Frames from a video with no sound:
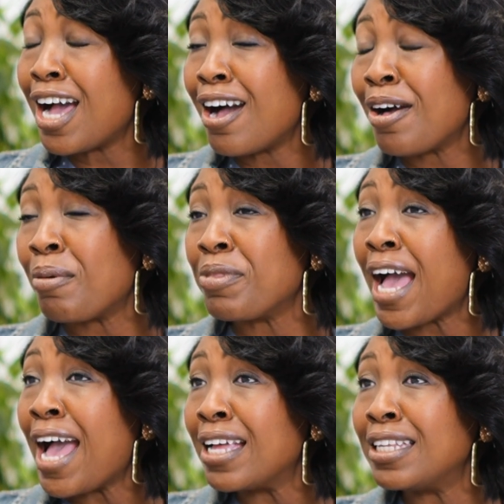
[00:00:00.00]
The
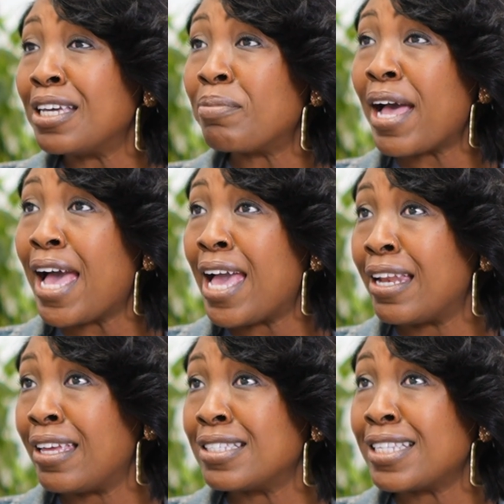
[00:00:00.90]
idea behind
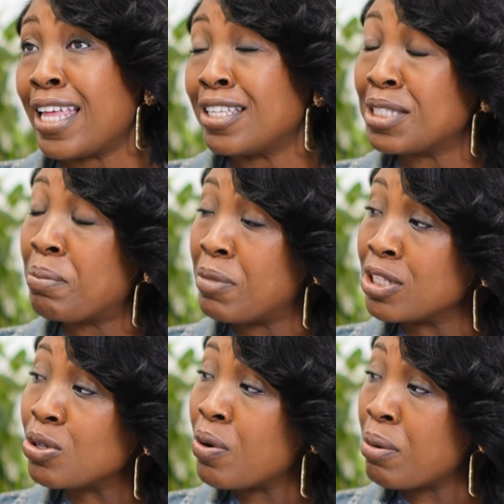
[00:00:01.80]
it is that it's a
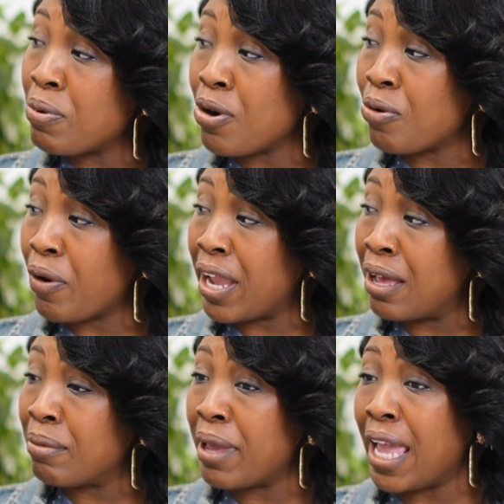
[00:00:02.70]
mentoring
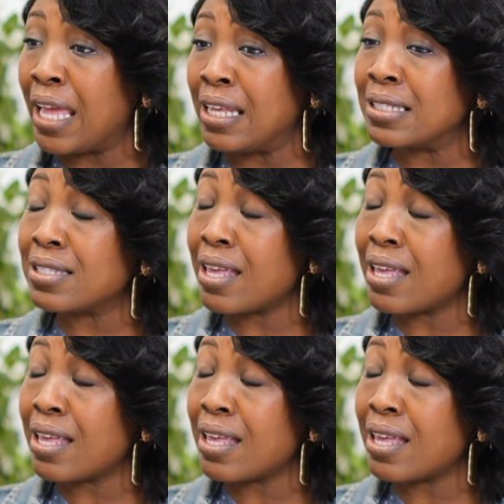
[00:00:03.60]
program and it's